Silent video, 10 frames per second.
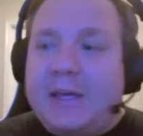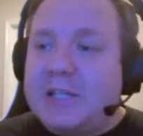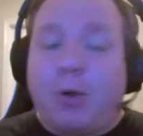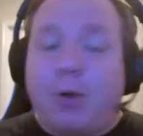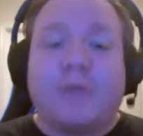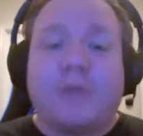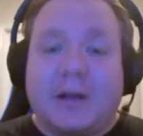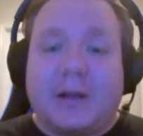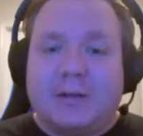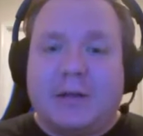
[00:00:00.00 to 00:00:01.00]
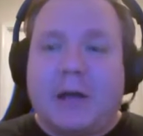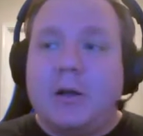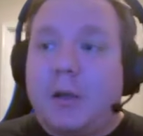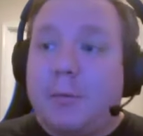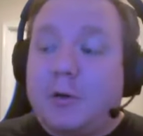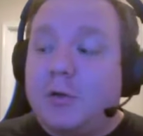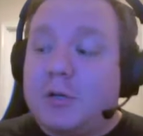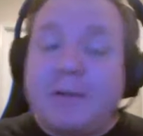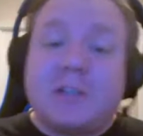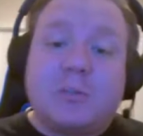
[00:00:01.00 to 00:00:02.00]
I think he's perfect at a number two,
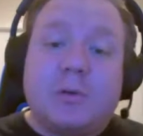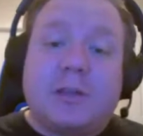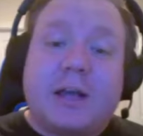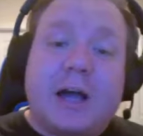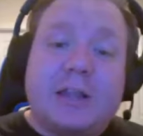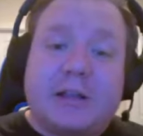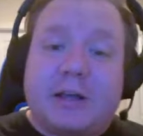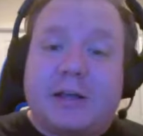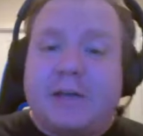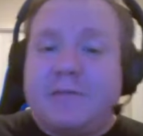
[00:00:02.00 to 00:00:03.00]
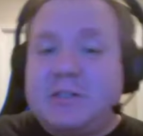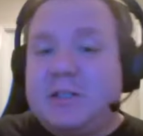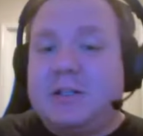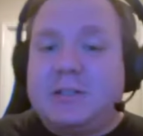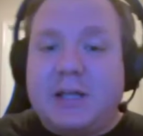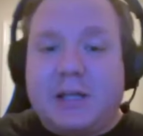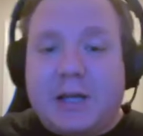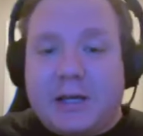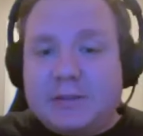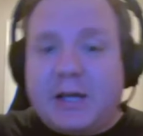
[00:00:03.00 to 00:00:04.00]
especially with the guy that can facilitate
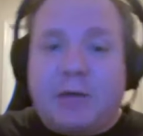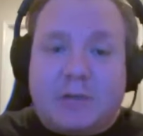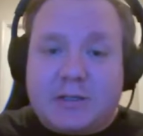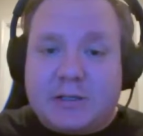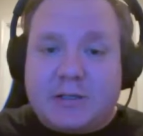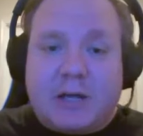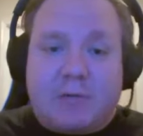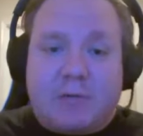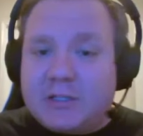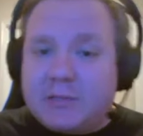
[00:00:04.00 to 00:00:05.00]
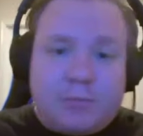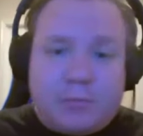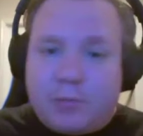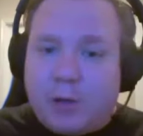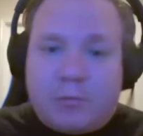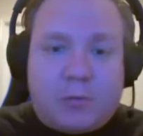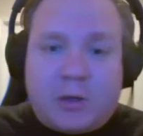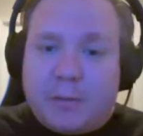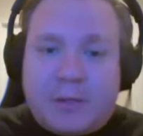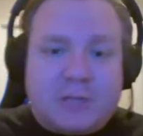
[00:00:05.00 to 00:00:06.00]
like Tyrese is. Tyrese is probably
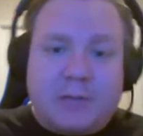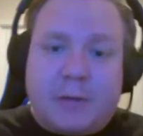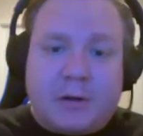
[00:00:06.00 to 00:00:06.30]
one of the best